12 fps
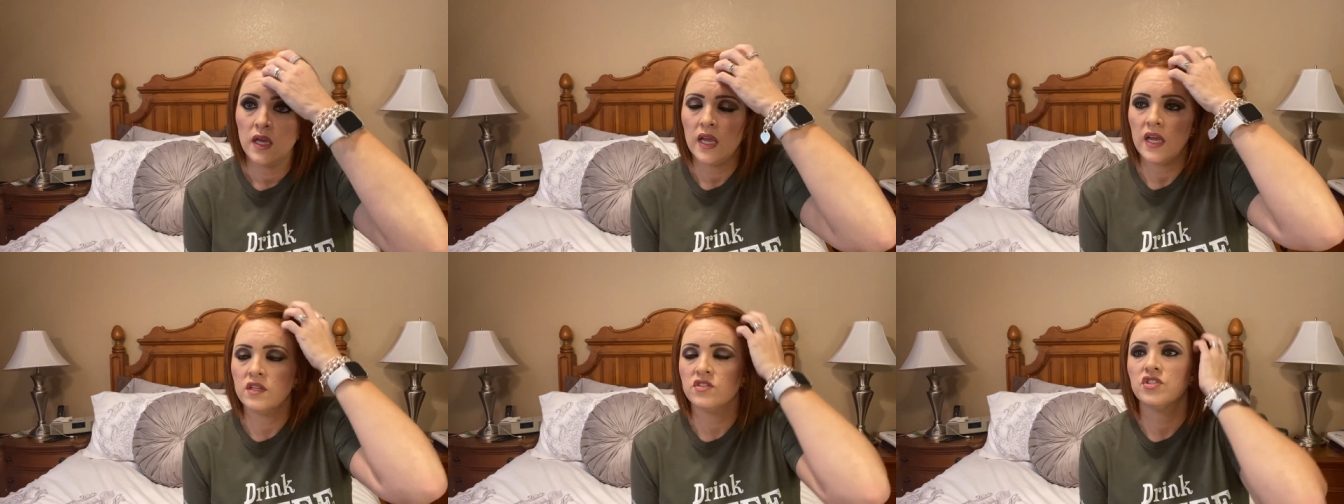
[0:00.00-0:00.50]

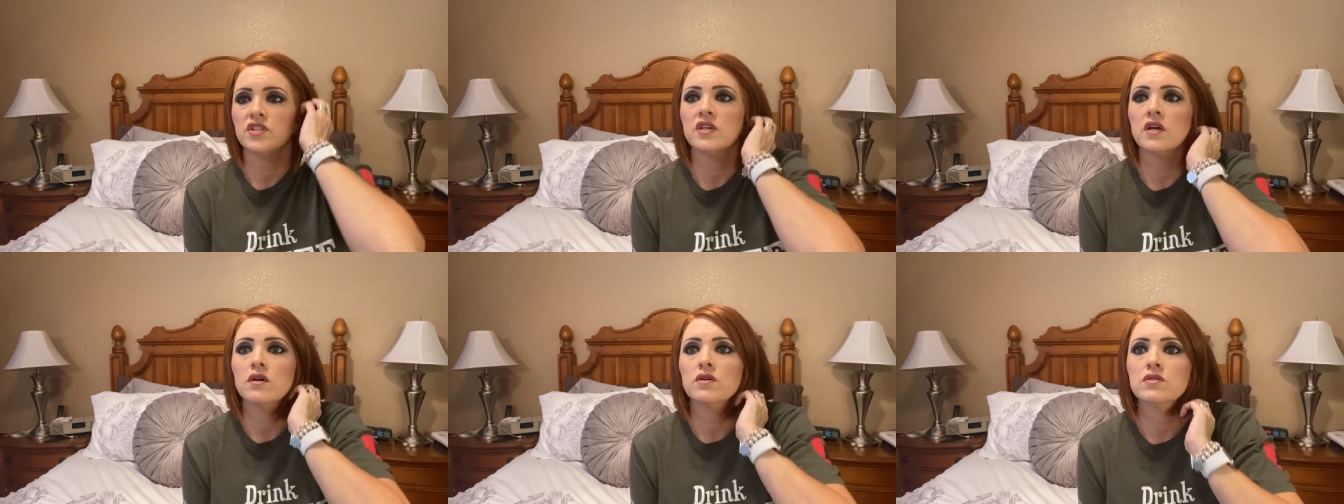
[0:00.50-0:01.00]
And she
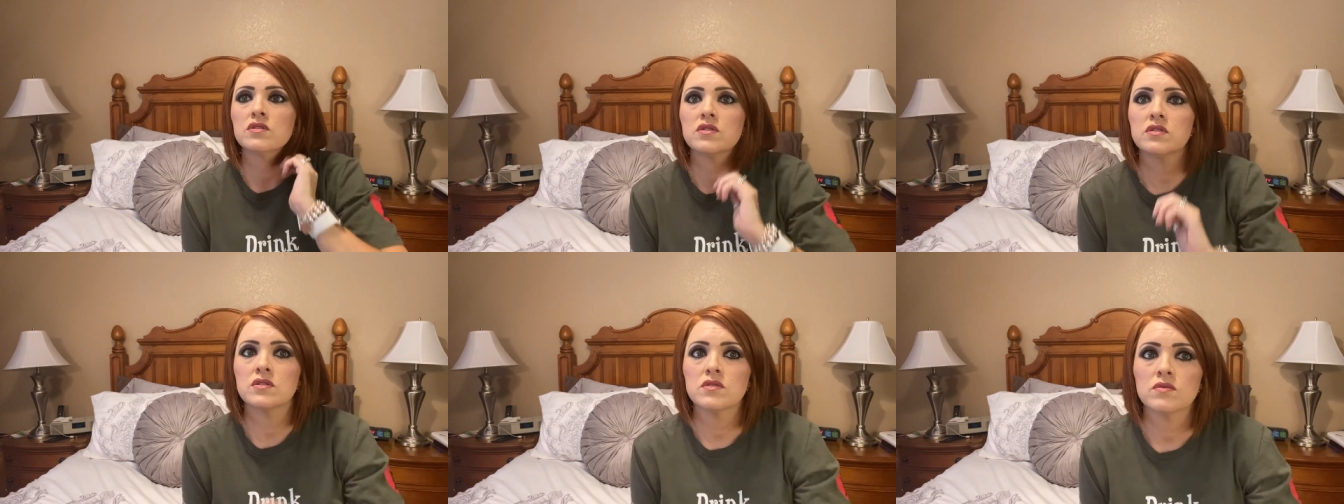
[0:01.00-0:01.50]

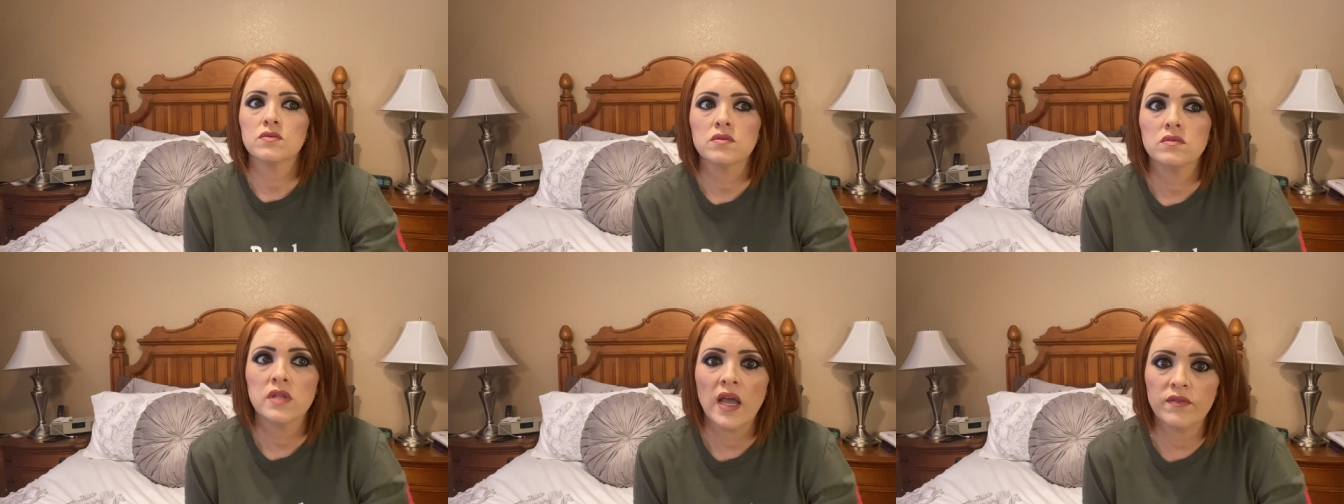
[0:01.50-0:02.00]
goes,
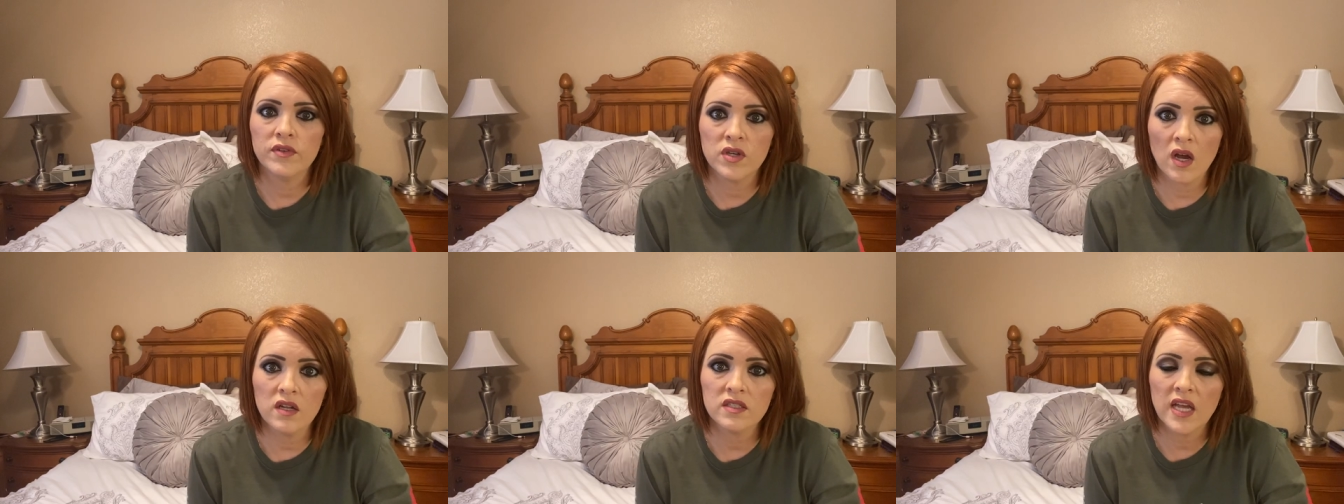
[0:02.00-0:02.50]
have you
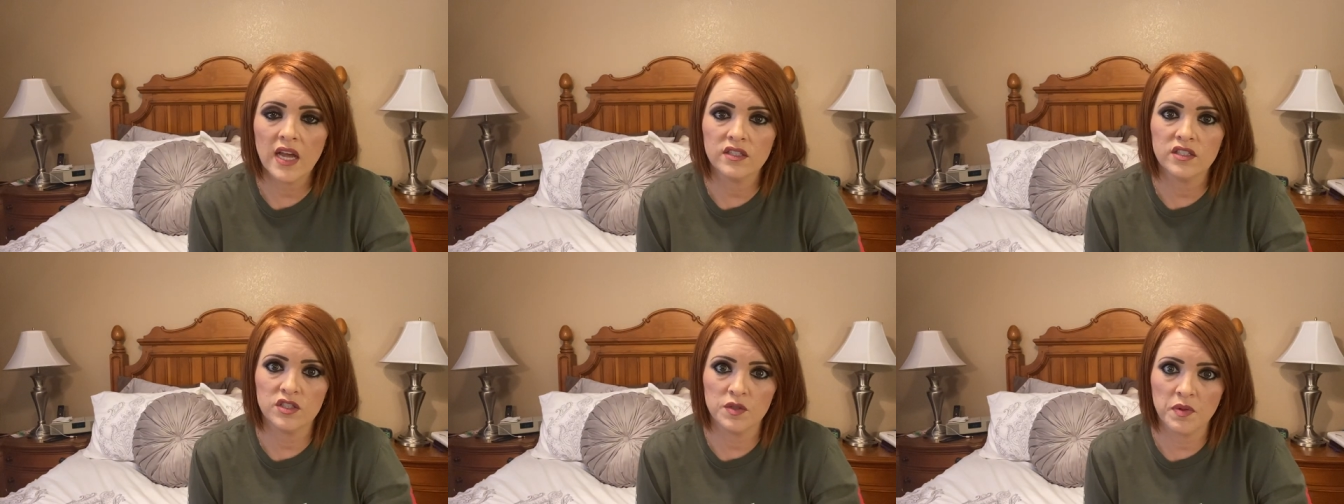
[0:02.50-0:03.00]

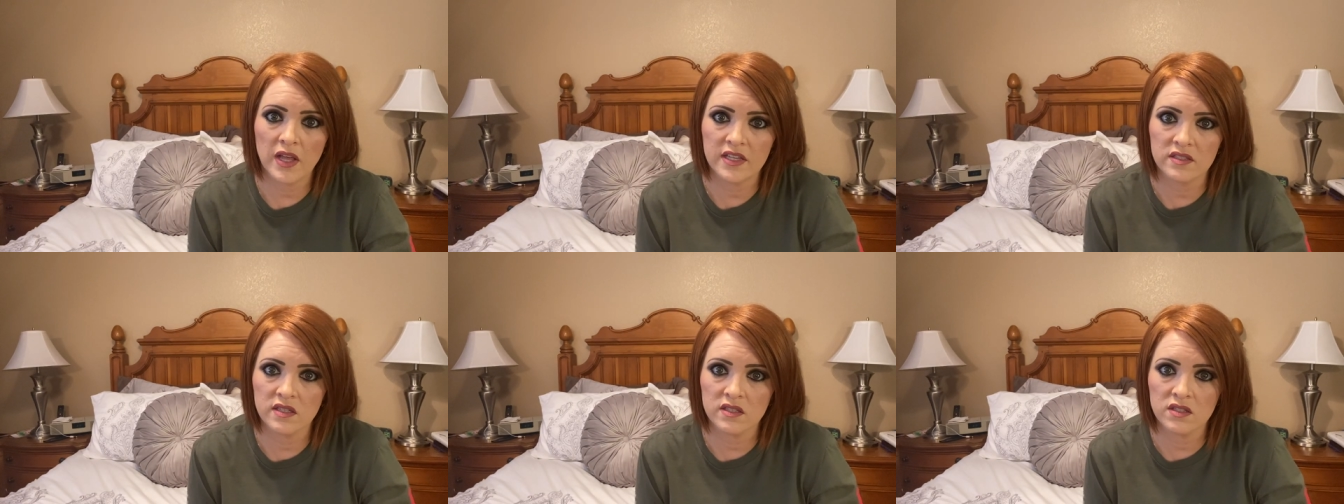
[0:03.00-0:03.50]
contacted your
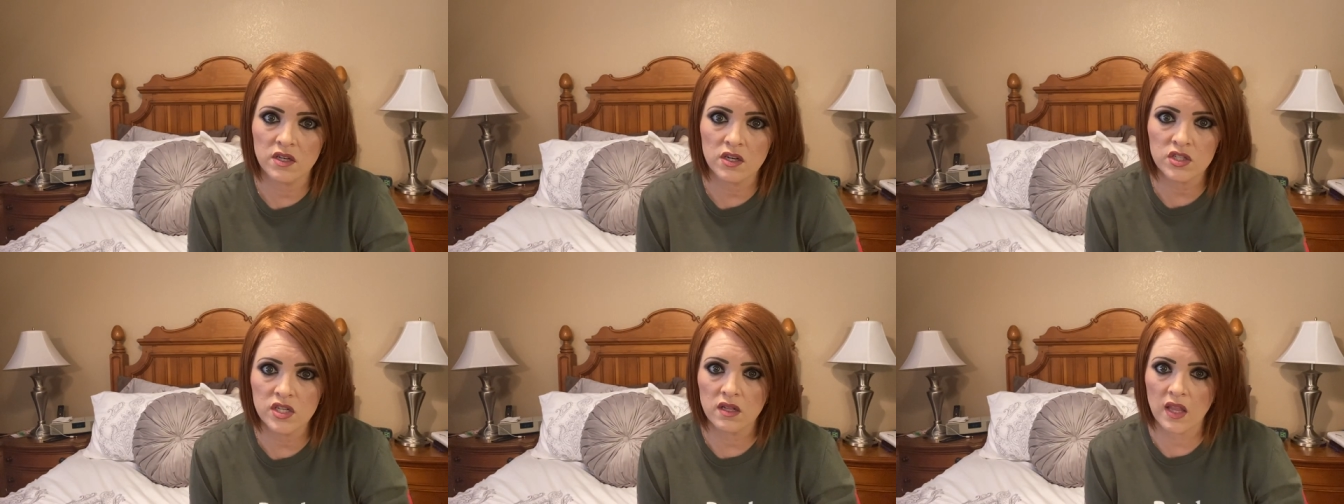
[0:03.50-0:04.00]
plastic
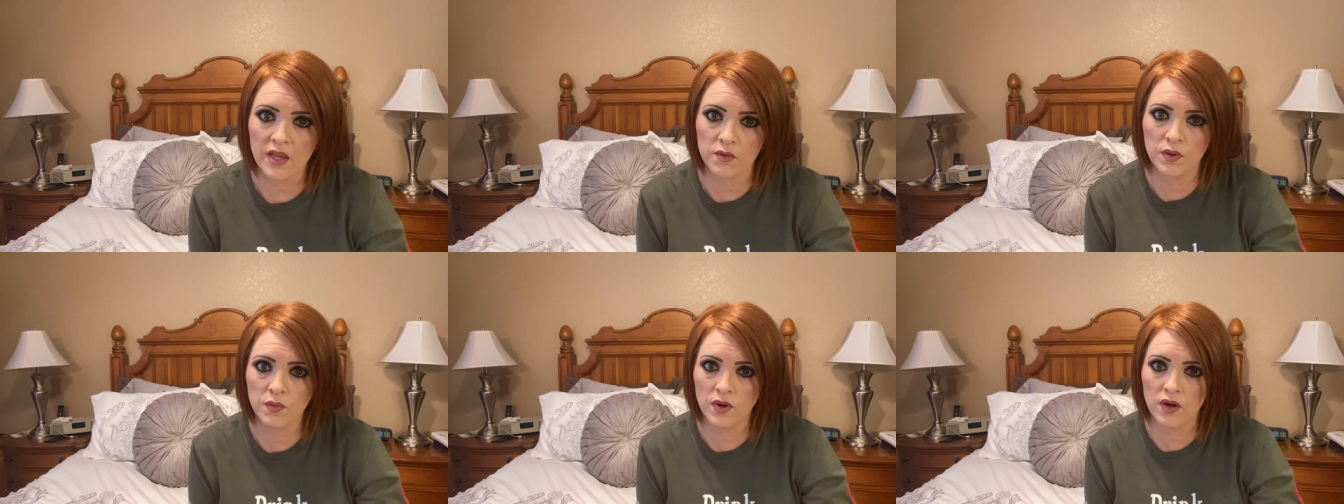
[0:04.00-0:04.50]
surgeon like
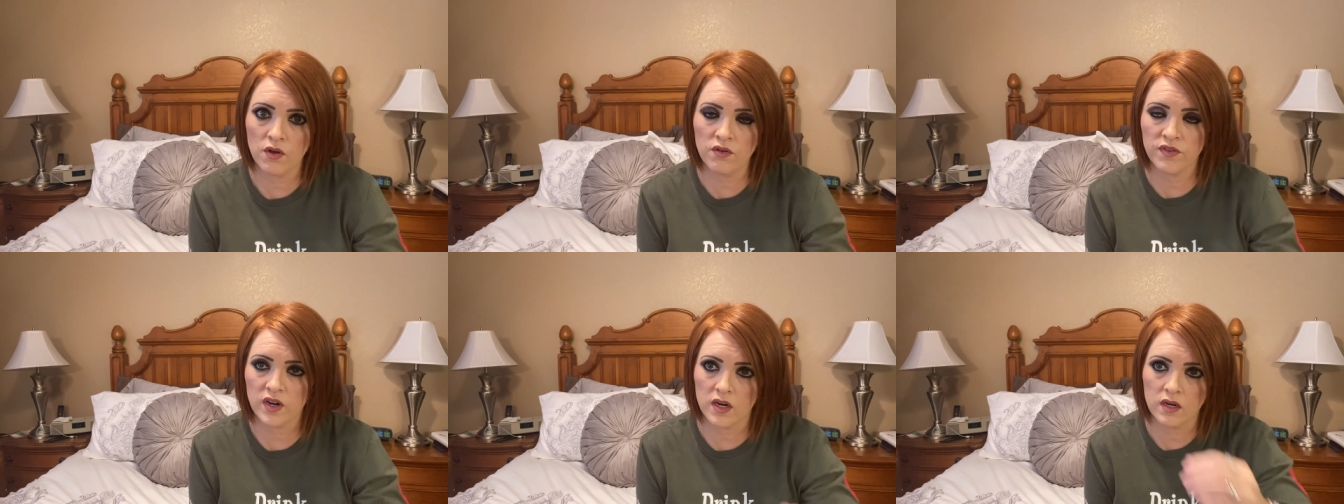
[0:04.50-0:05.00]
we went
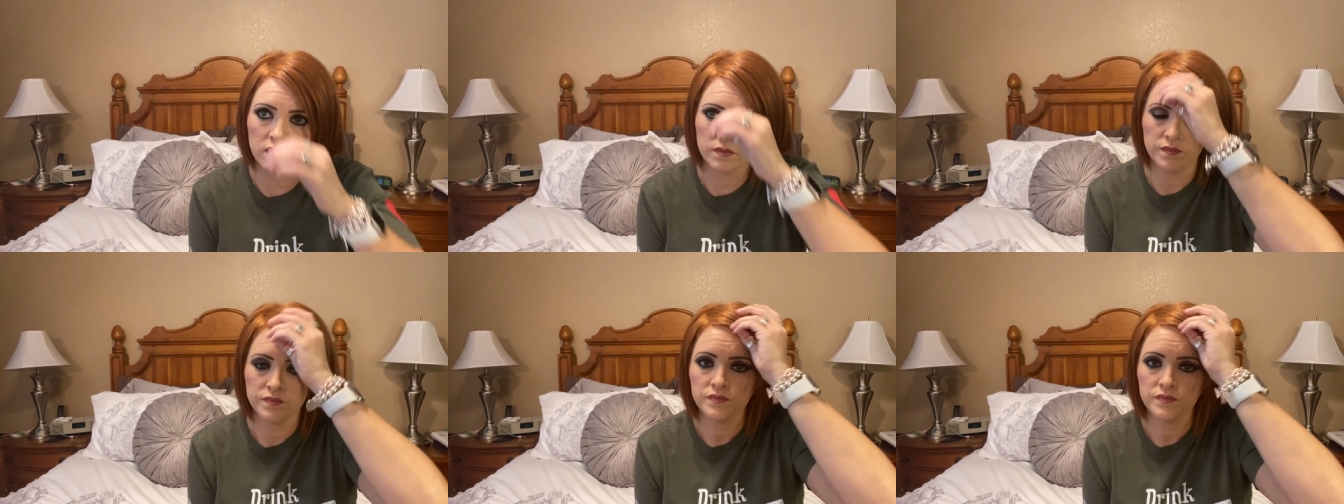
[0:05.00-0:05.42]
over